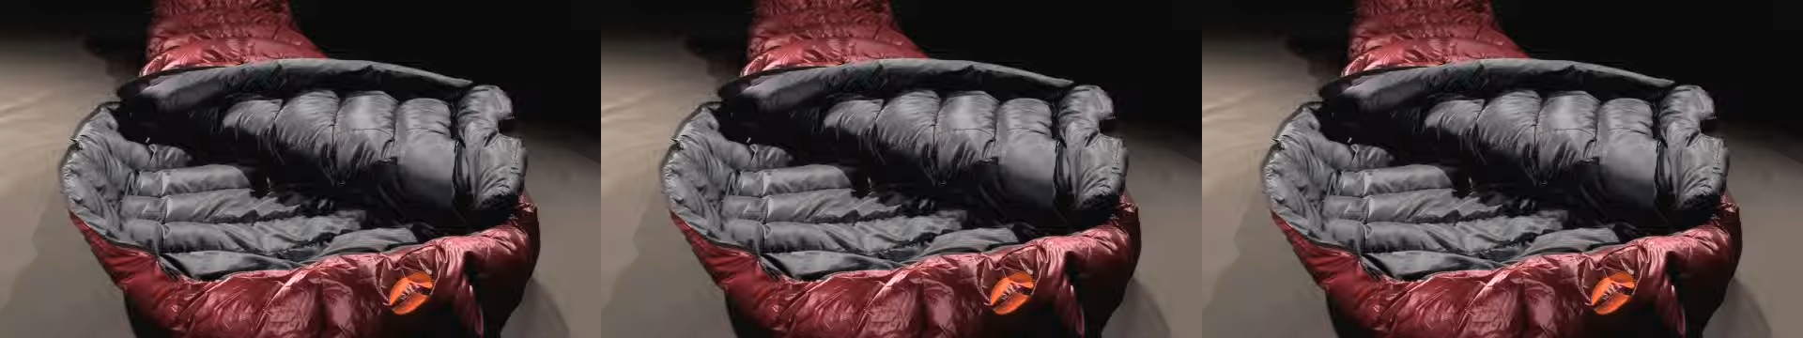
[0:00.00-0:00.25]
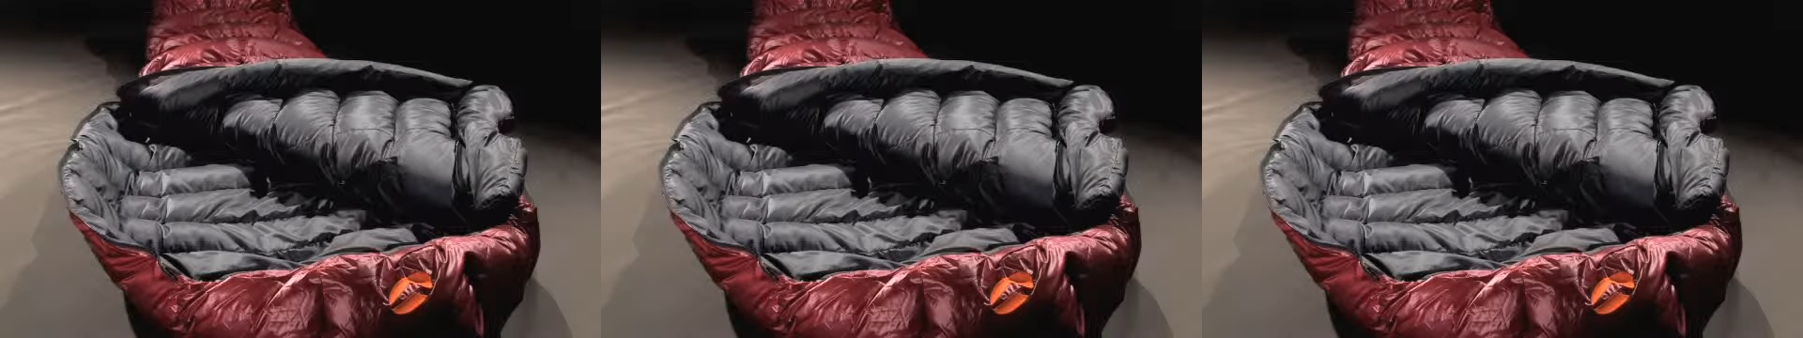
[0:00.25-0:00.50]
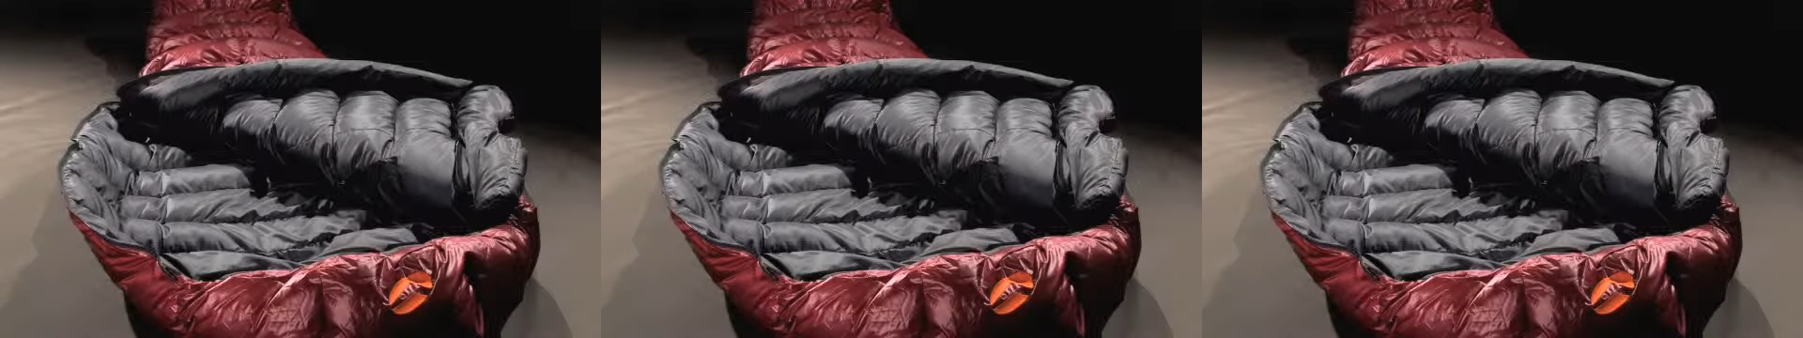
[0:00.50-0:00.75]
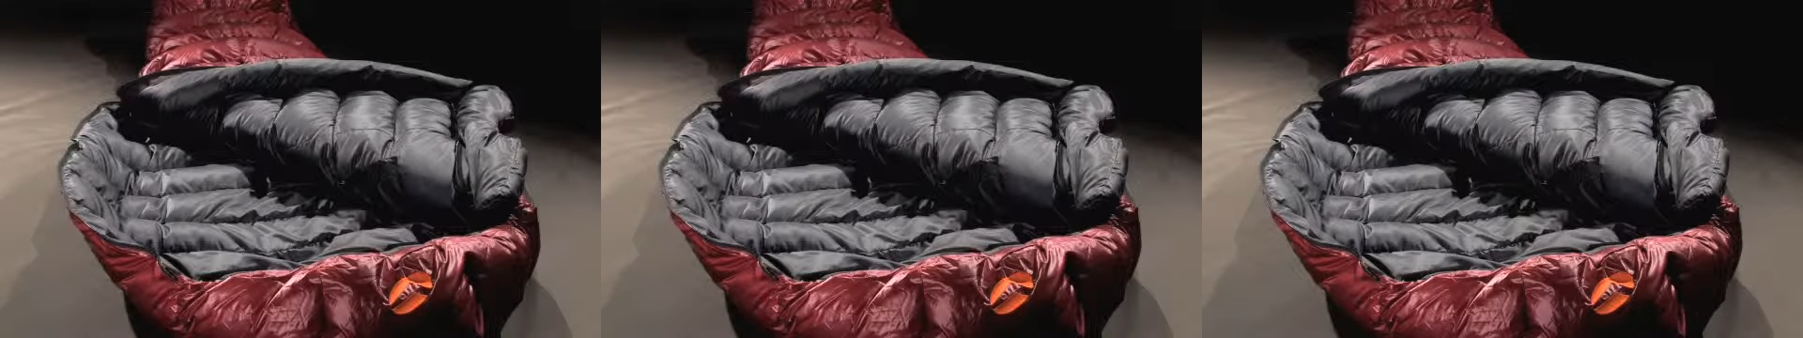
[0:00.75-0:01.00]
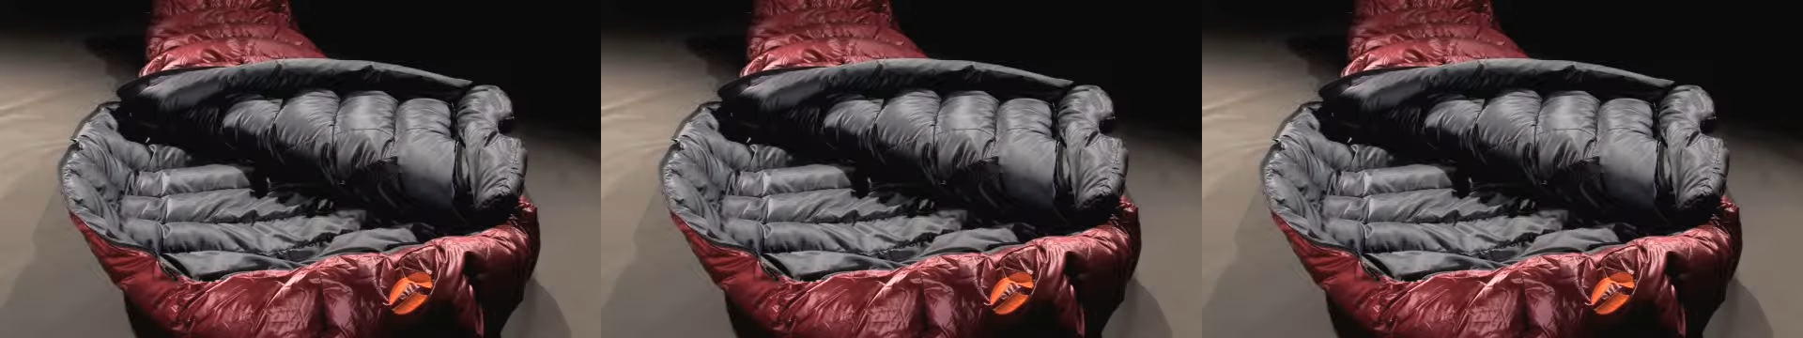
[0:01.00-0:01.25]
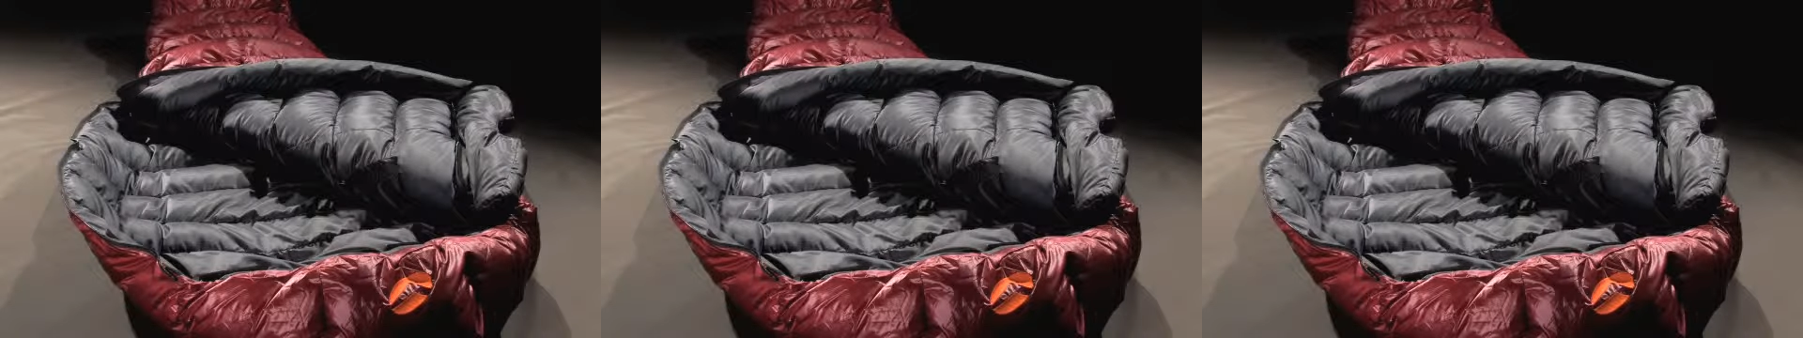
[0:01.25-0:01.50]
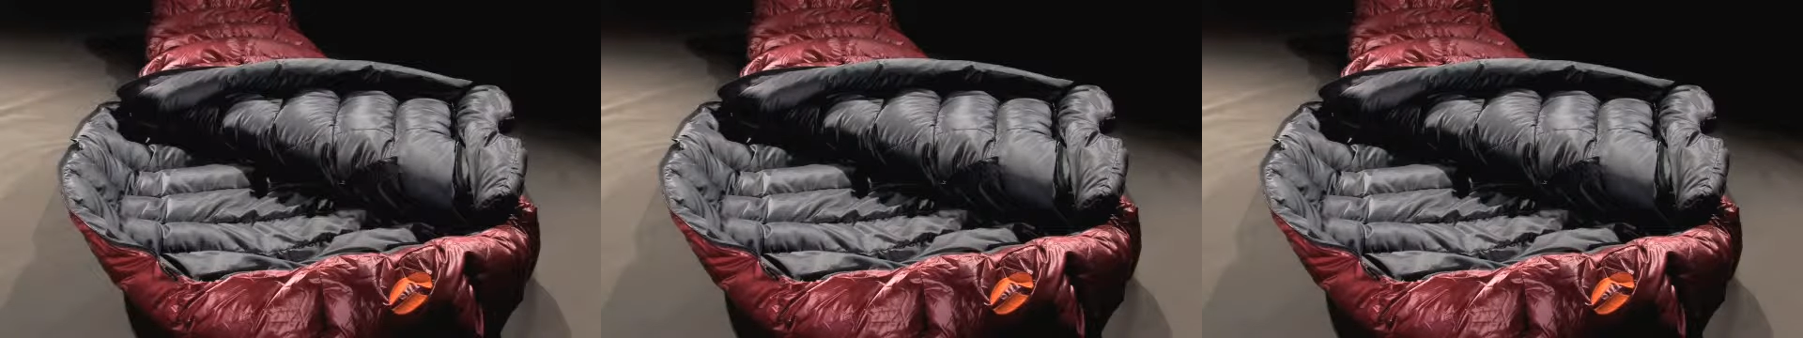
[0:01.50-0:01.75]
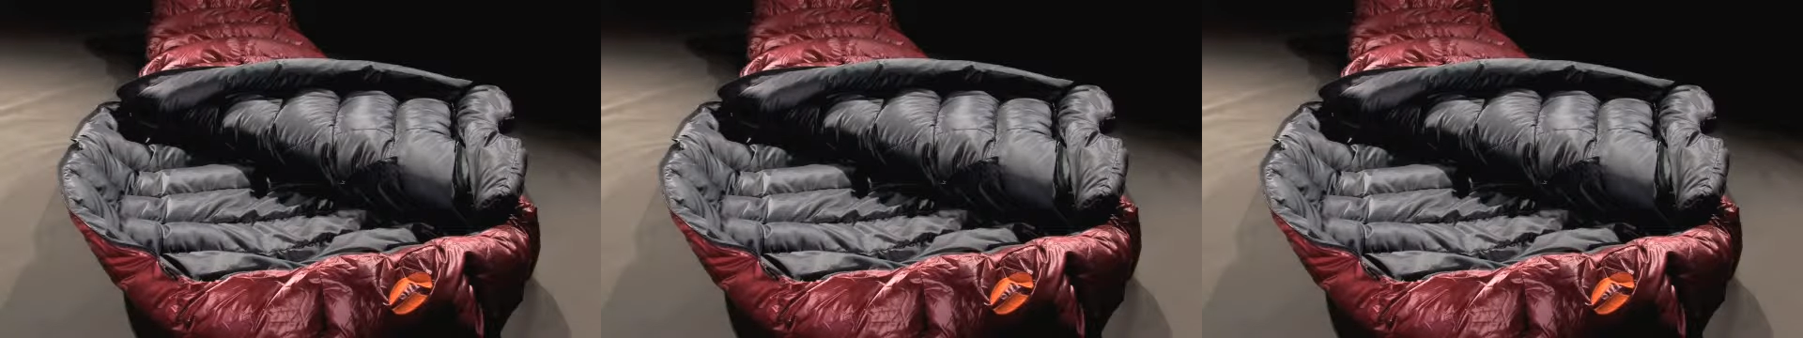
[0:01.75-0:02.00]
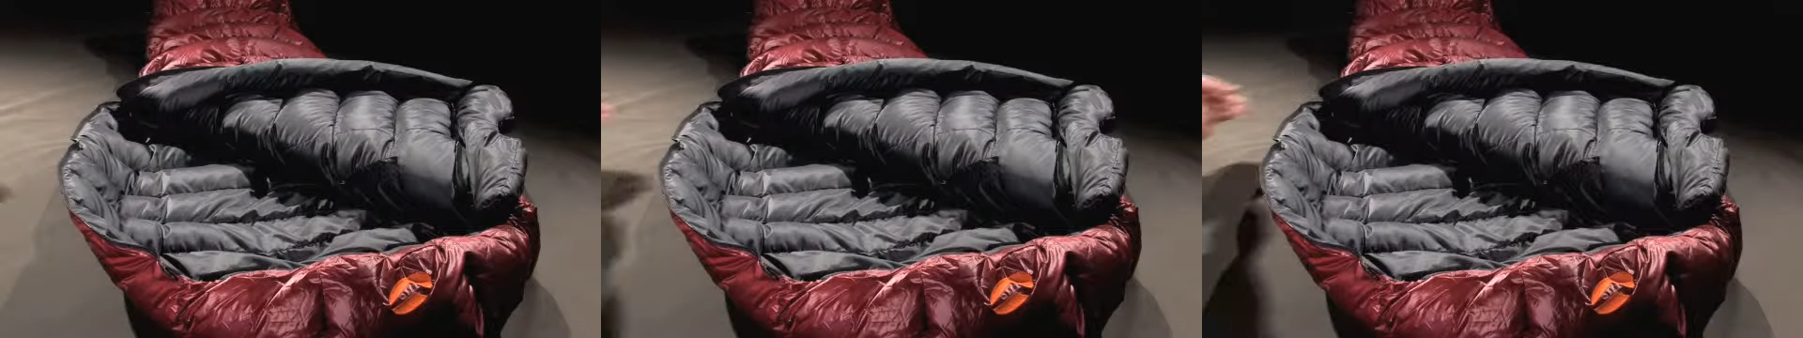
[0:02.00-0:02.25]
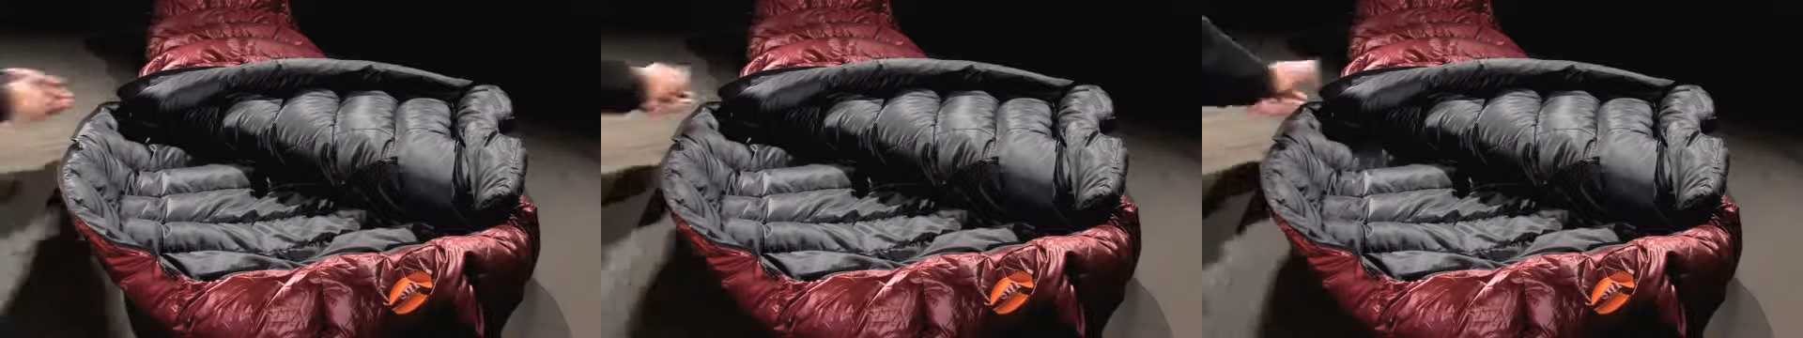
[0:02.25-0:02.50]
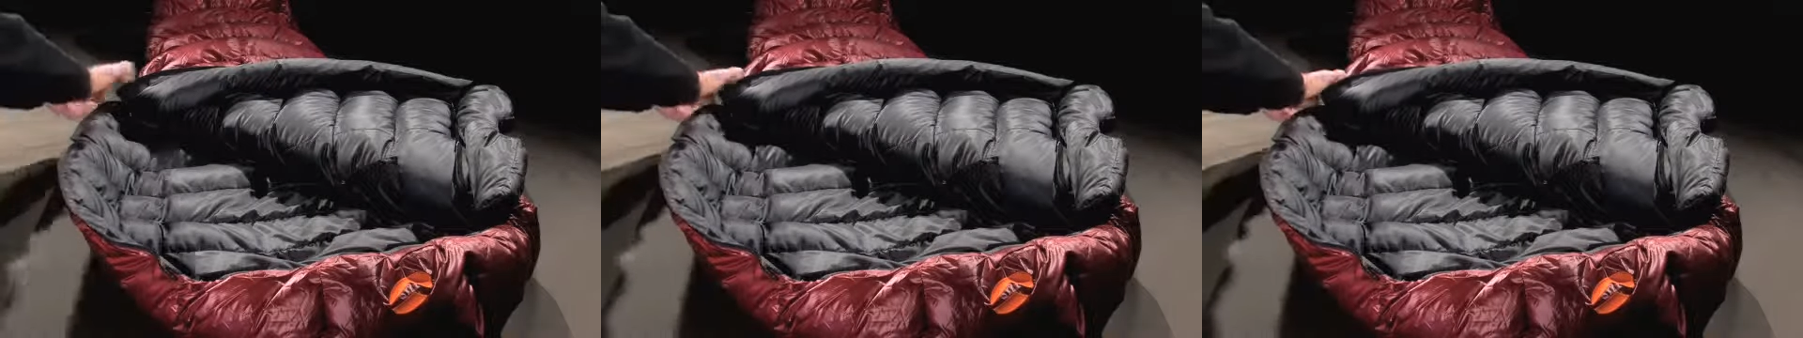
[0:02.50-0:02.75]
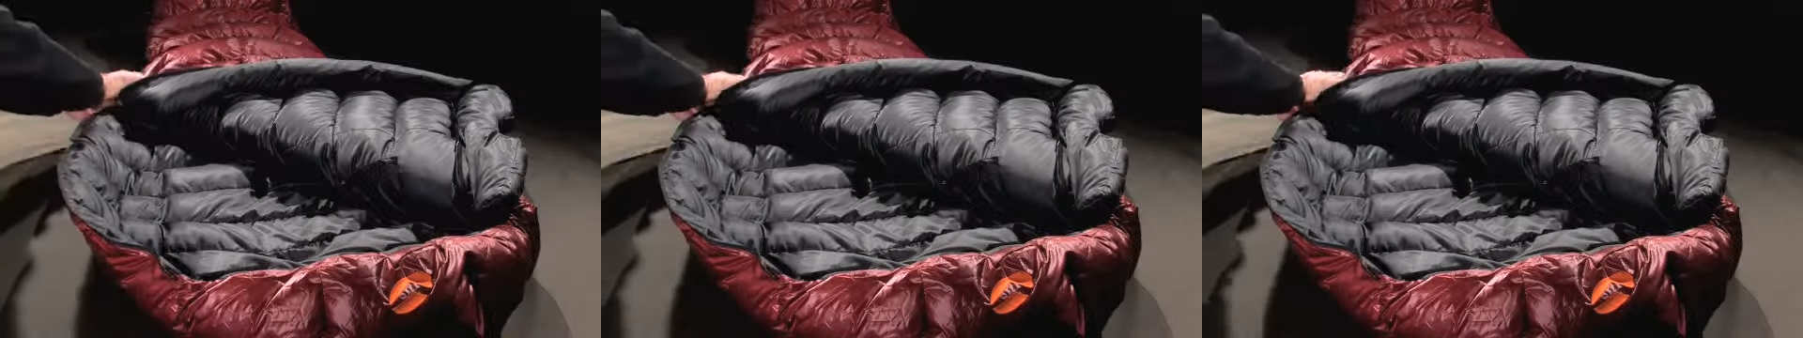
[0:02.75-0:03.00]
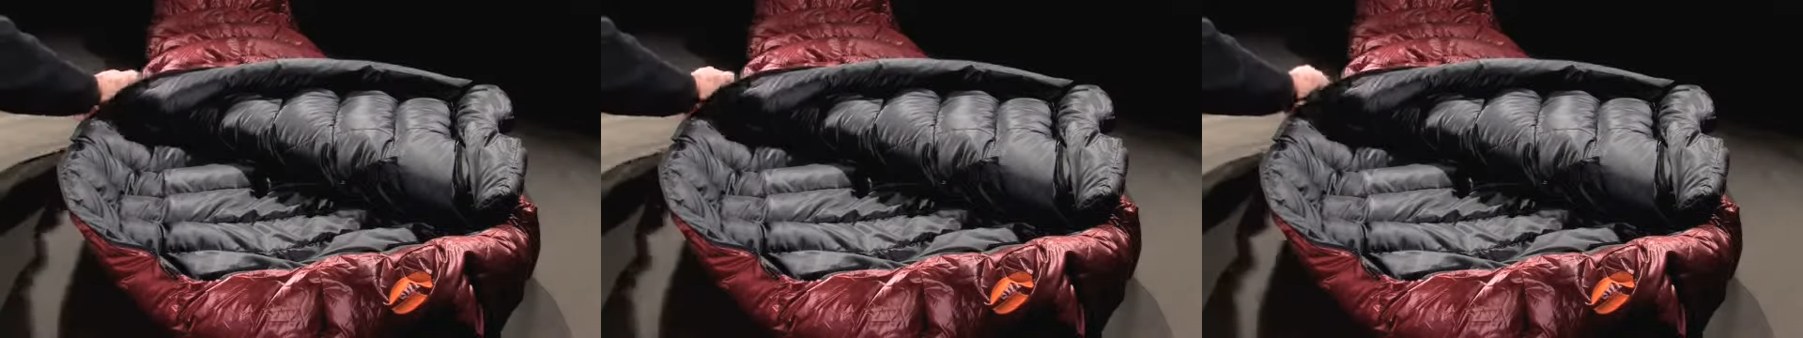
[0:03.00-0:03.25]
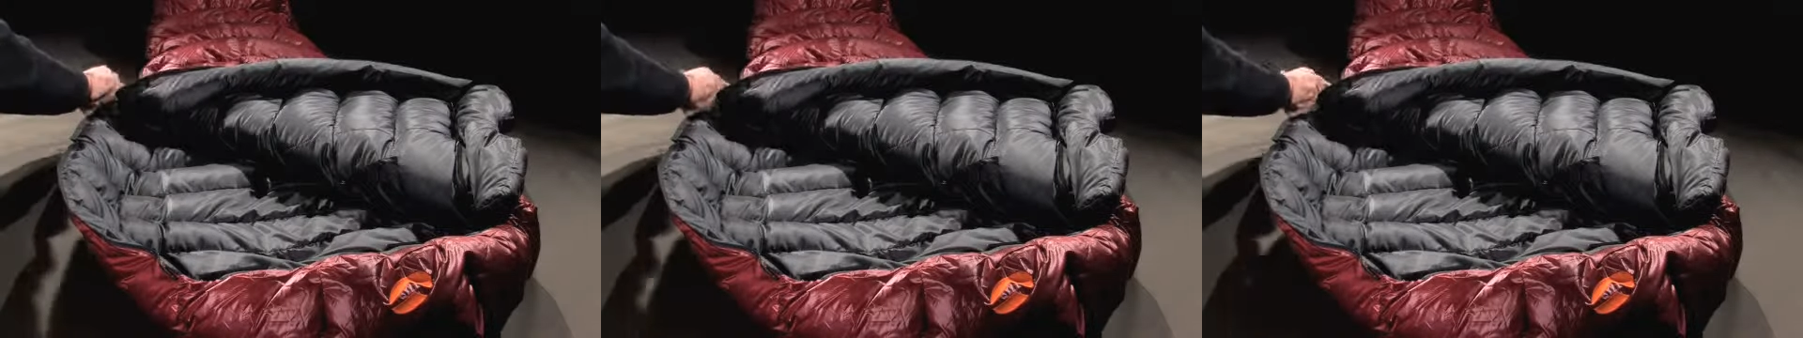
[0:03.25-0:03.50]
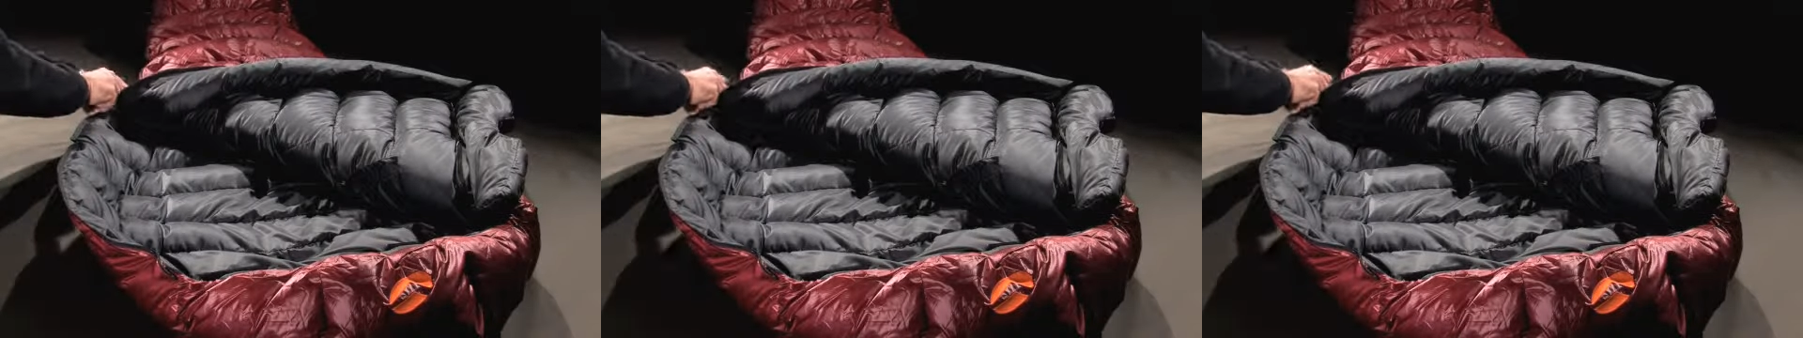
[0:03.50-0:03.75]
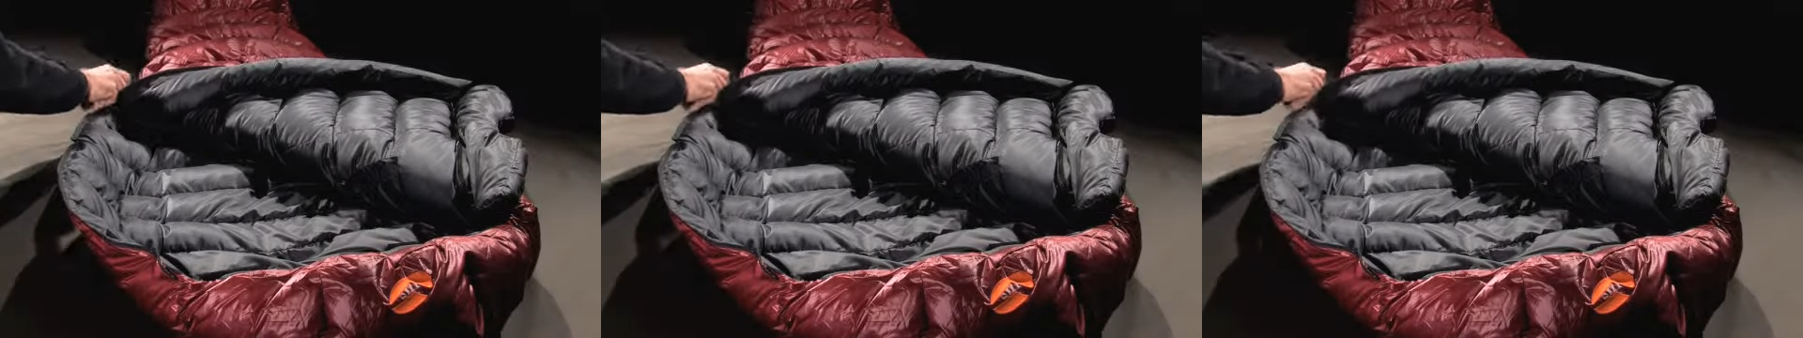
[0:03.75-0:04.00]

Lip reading: [unreadable: no face in view]